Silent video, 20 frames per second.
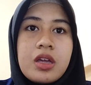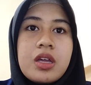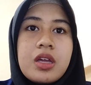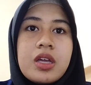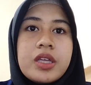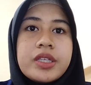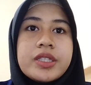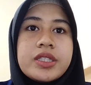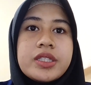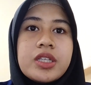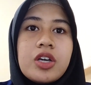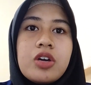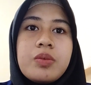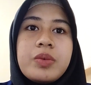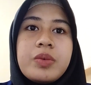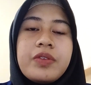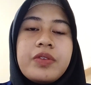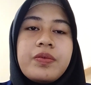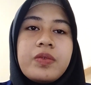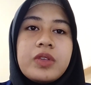So
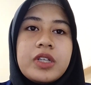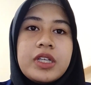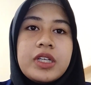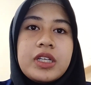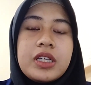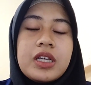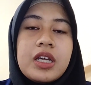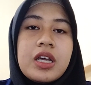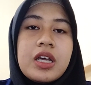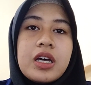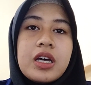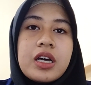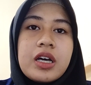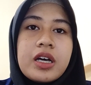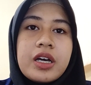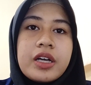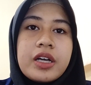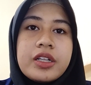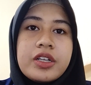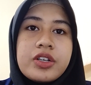briefly,
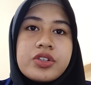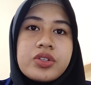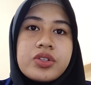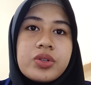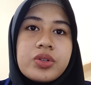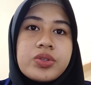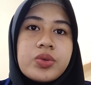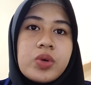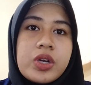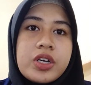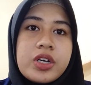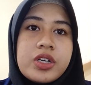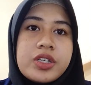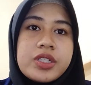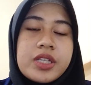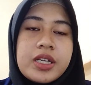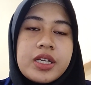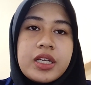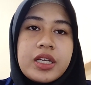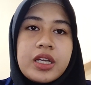there's also
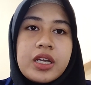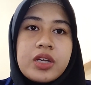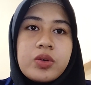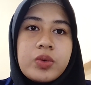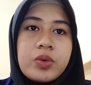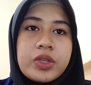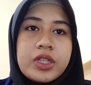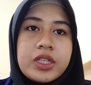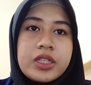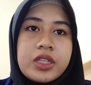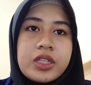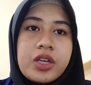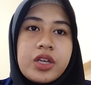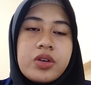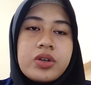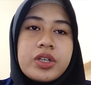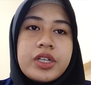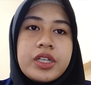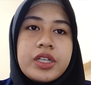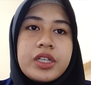understanding equity
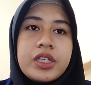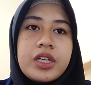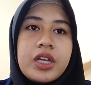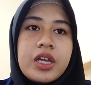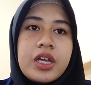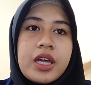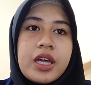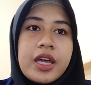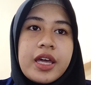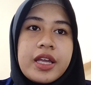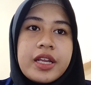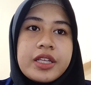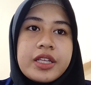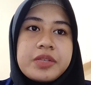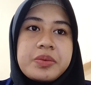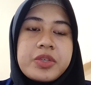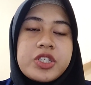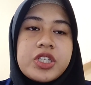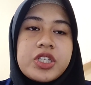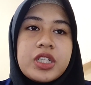theory, and
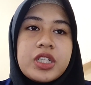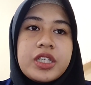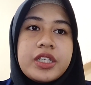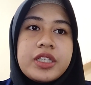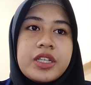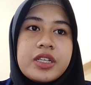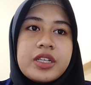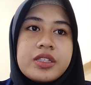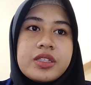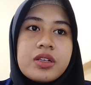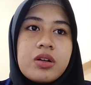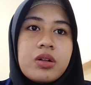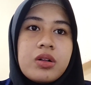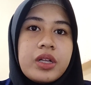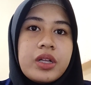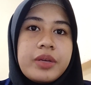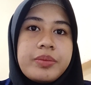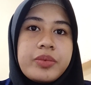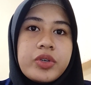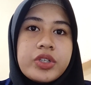especially it is all
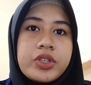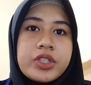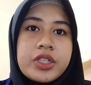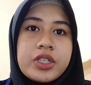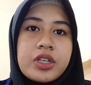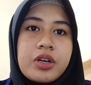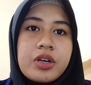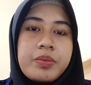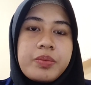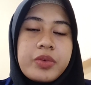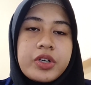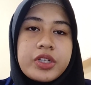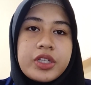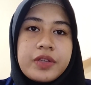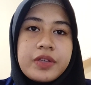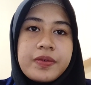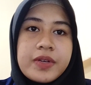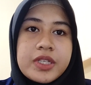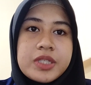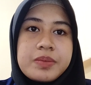important comparative
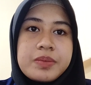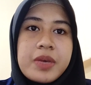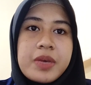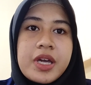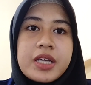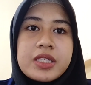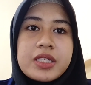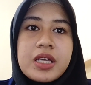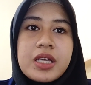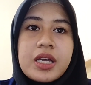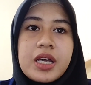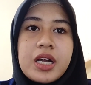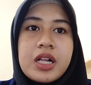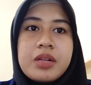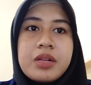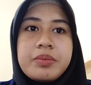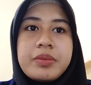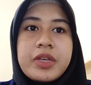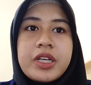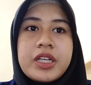aspect help
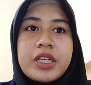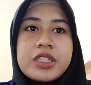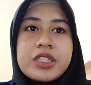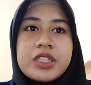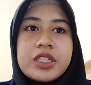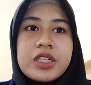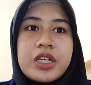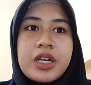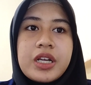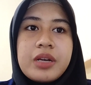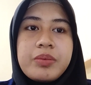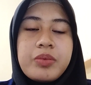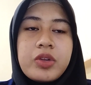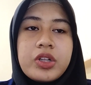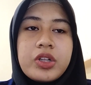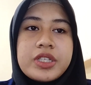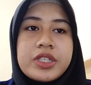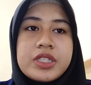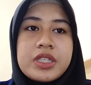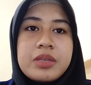manager and
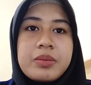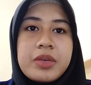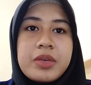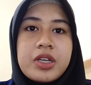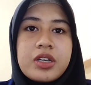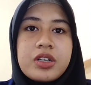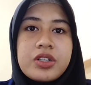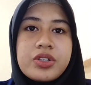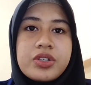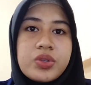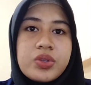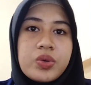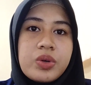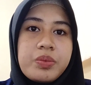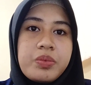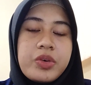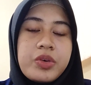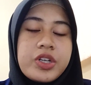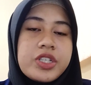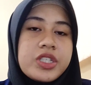policymakers to
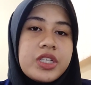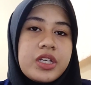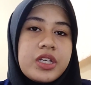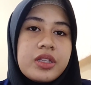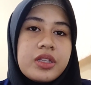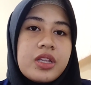appreciate